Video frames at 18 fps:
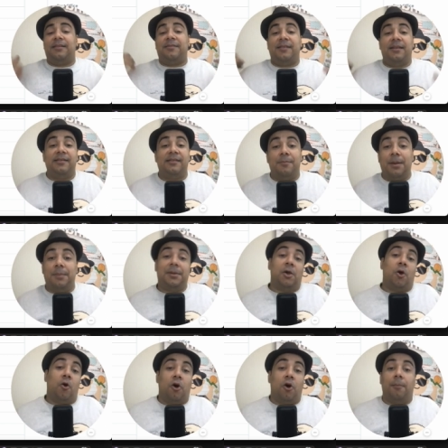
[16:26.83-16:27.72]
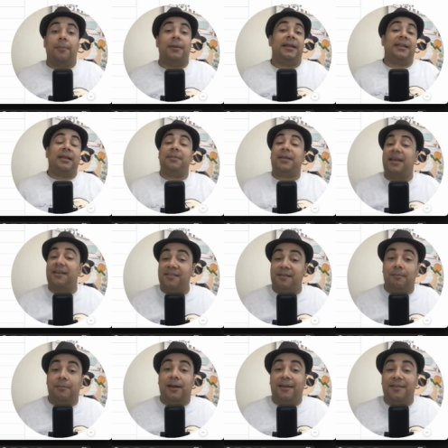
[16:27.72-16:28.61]
send the baby home, let him take
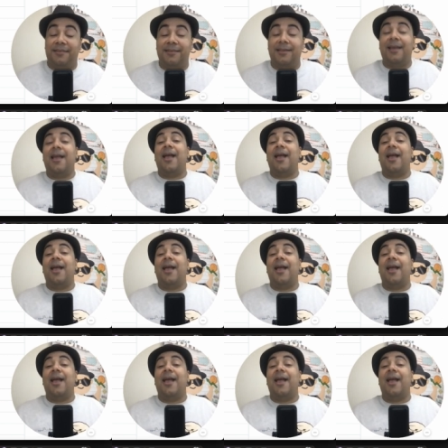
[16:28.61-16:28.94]
some rest,